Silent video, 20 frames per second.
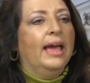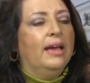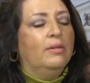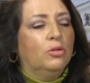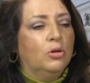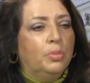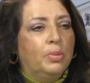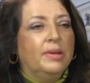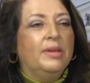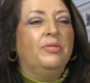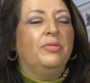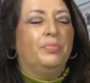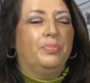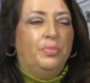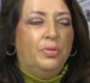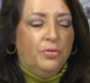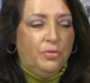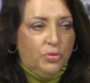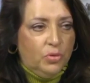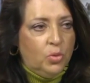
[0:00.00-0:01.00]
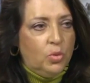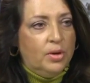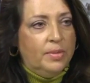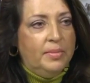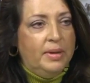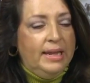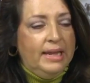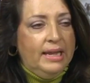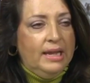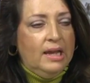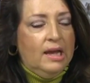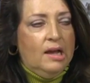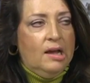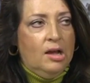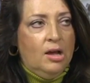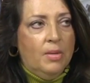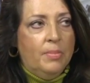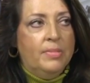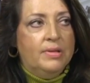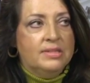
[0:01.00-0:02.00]
Anton will be performing
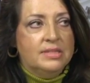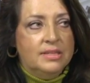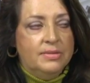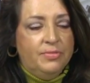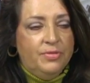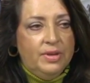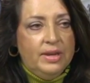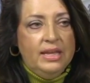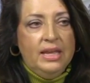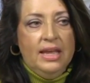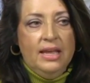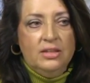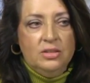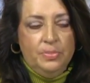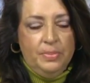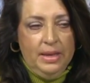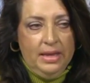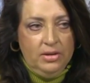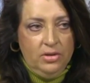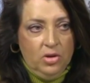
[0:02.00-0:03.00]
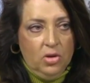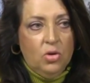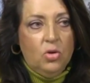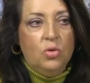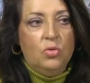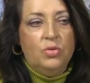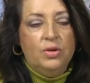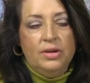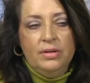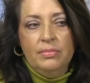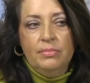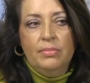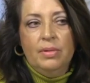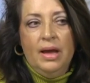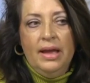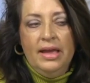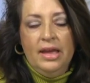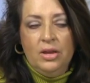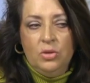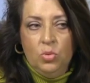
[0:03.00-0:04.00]
Symphony Espagnole, written
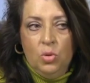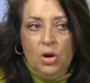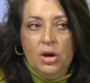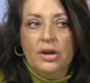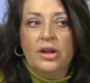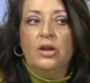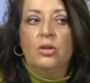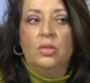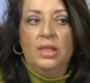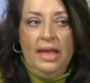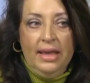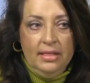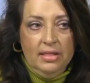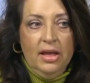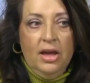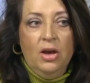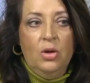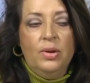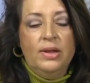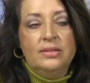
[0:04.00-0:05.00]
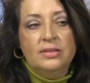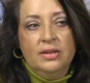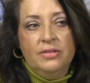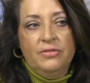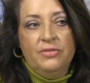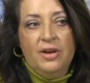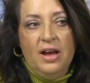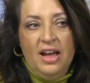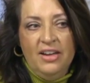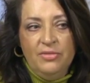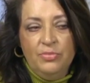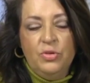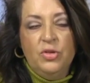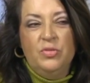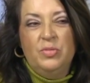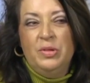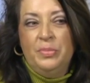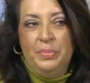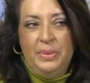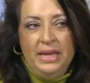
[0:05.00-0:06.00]
by Eduardo Lalo. It's a five
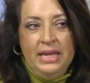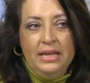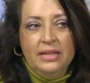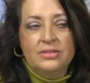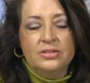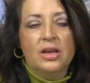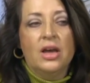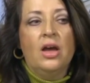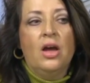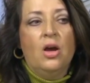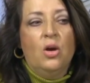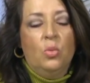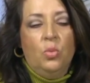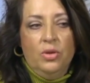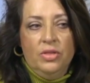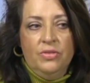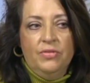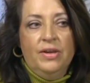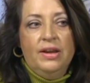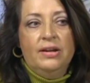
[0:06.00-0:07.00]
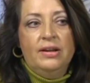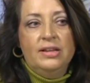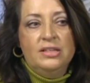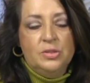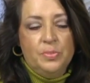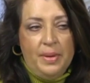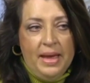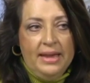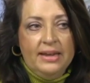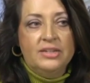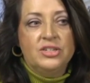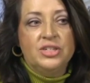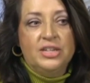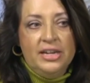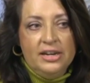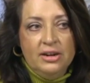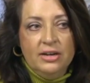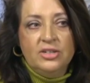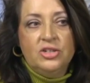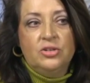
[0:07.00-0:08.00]
movement piece mm-hmm. with very Spanish
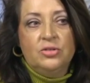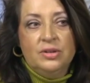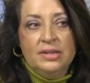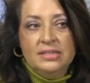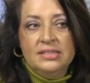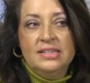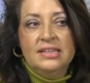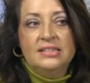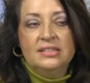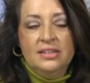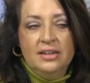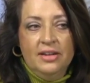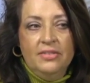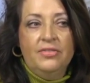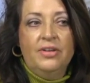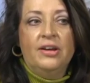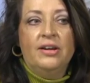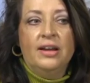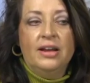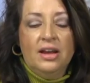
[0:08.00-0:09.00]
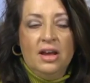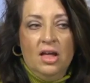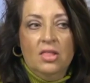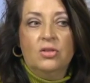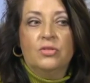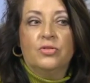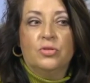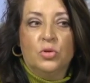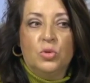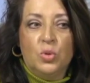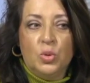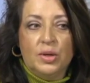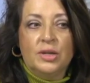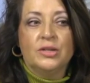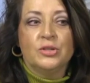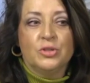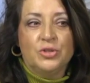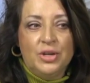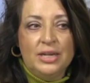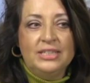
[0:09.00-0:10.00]
characteristics and a very colorful
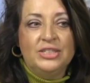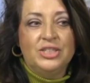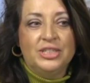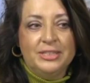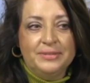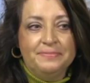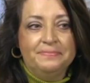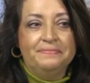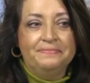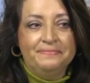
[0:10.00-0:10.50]
orchestration.